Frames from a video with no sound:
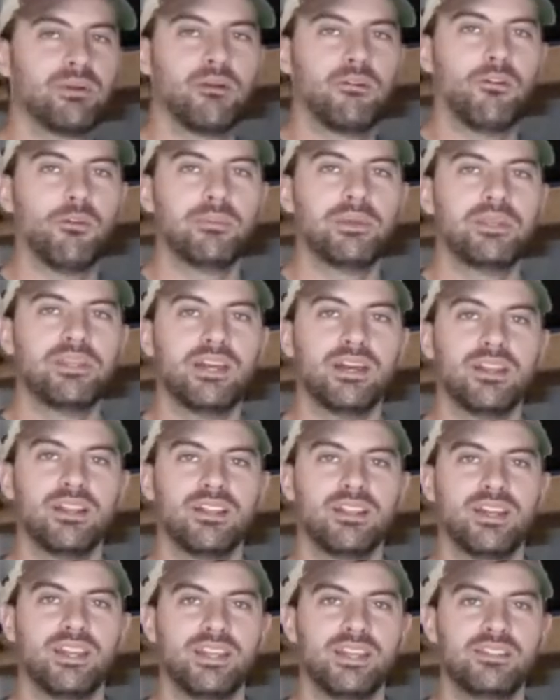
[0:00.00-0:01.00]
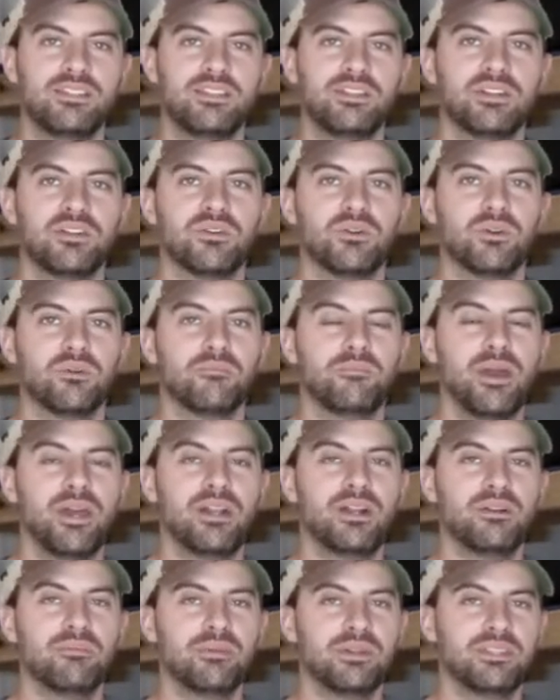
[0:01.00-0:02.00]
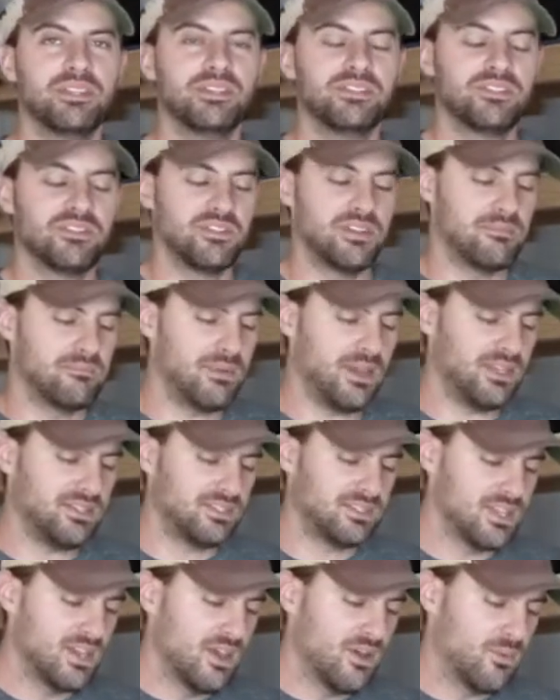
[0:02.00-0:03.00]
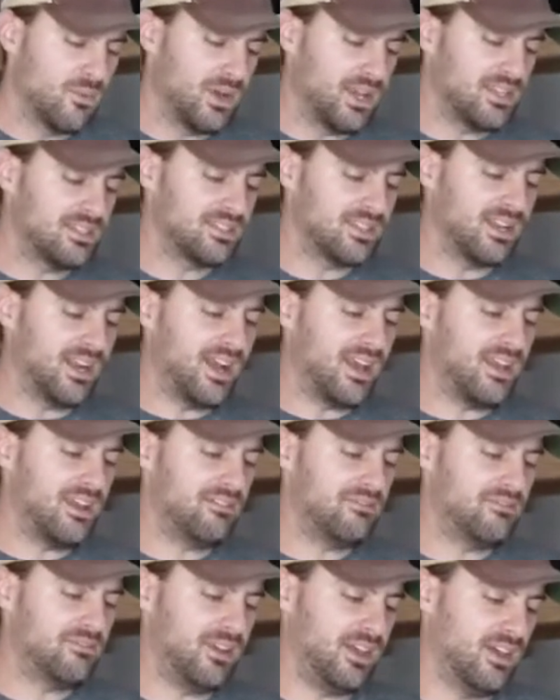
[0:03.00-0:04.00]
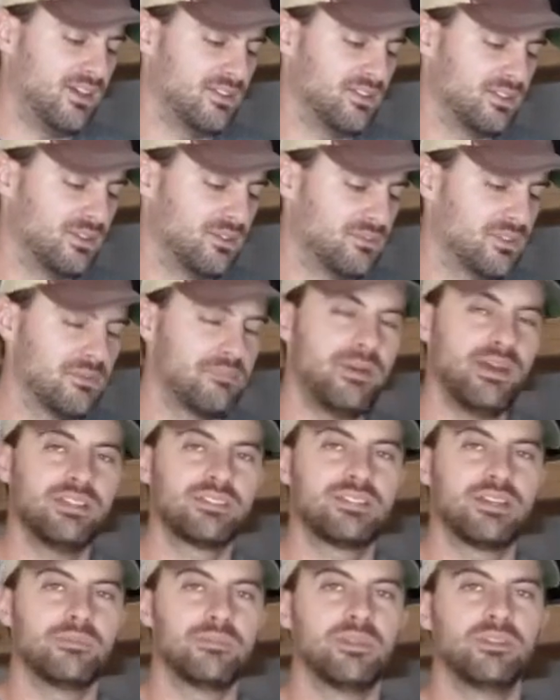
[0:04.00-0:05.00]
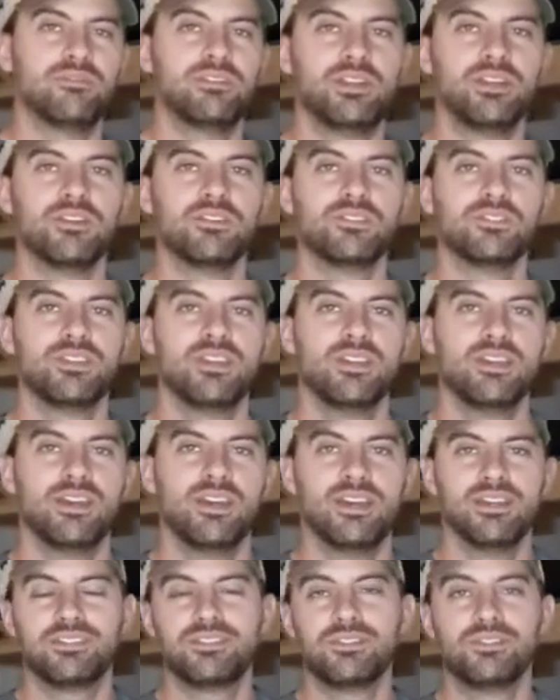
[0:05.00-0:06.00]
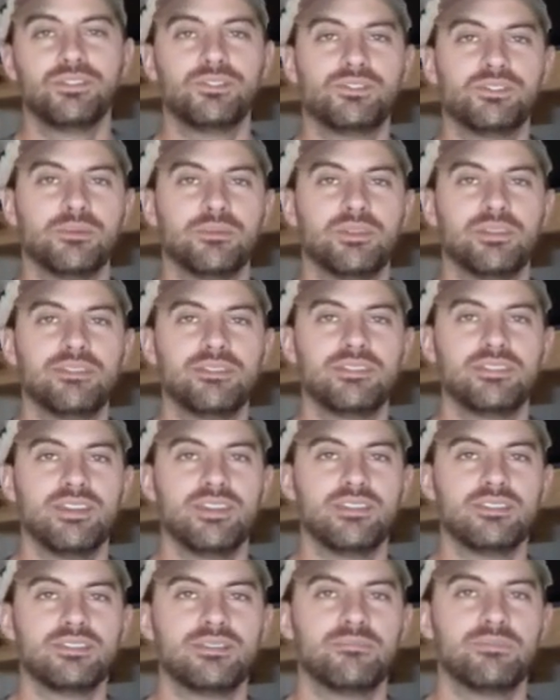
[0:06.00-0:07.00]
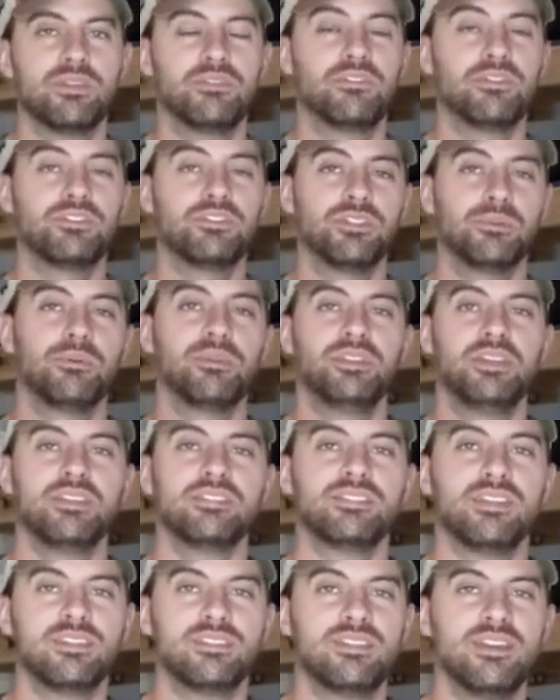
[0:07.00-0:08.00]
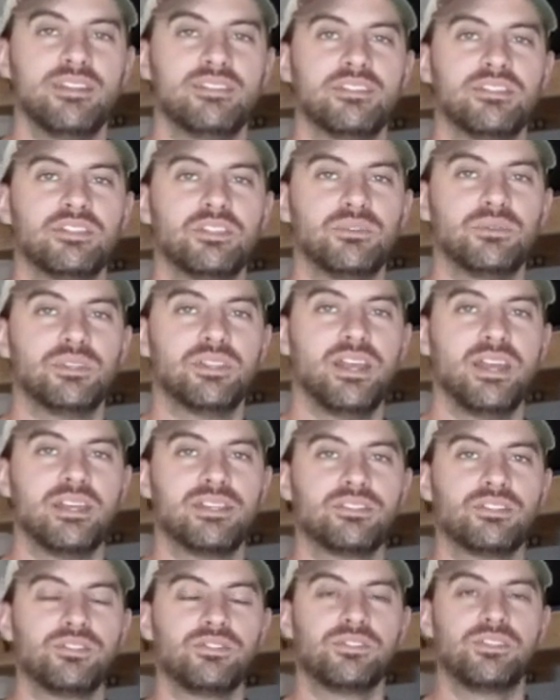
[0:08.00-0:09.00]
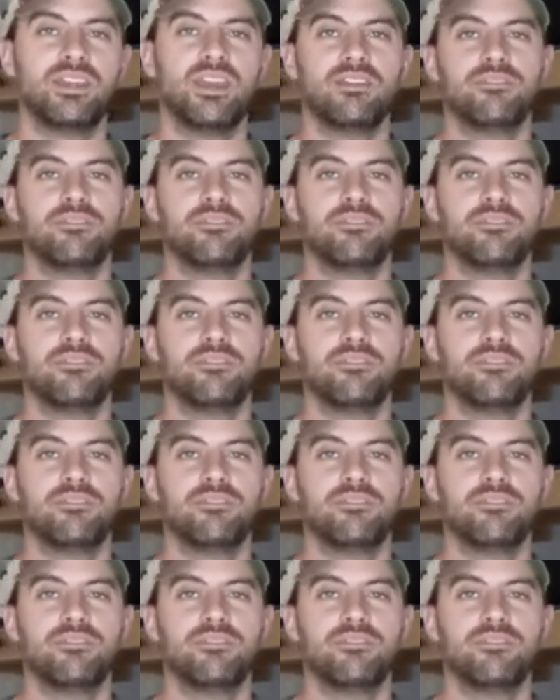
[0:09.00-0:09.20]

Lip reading: probably be done a lot easier or better, but these are the best ways that I have found over the past couple of years to do some of these things. If there's simple things like that that you would like to see